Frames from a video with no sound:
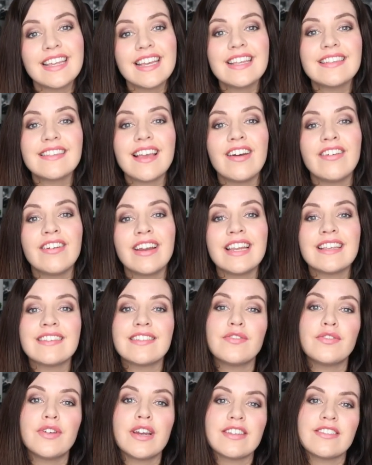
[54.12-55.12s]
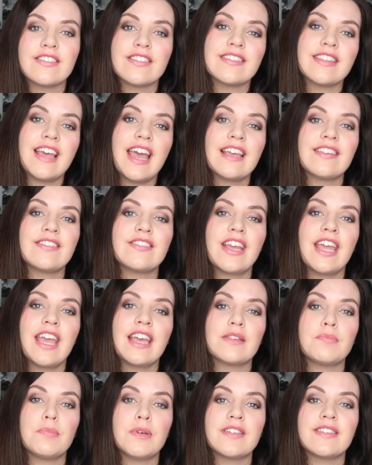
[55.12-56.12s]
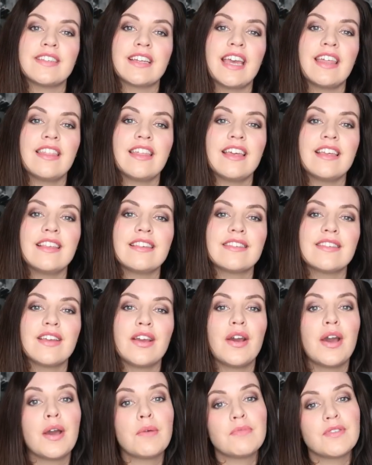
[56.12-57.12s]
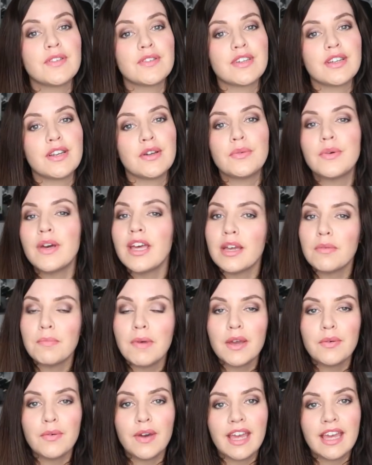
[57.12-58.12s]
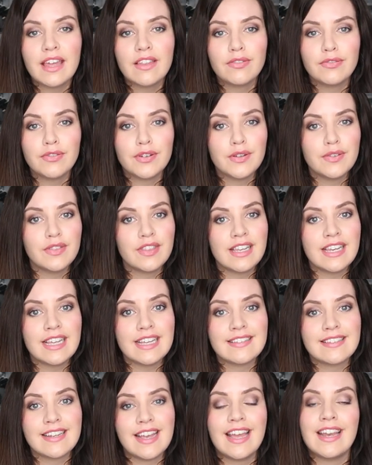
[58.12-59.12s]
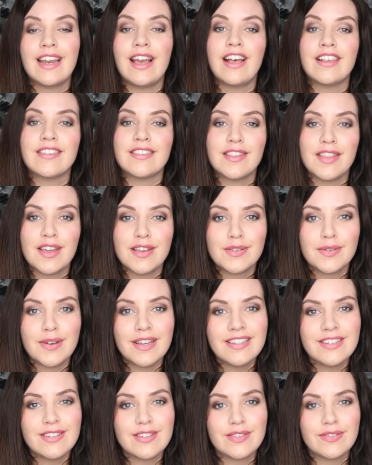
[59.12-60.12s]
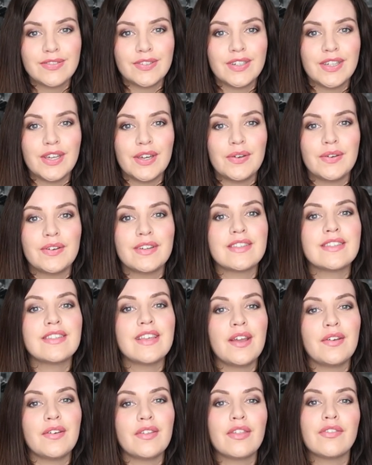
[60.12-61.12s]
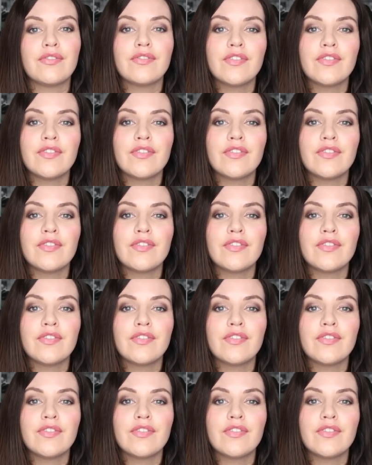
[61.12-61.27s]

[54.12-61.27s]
these are a list of questions that SJ has put together. So I'm just going to work my way through the list and answer those questions for you. So the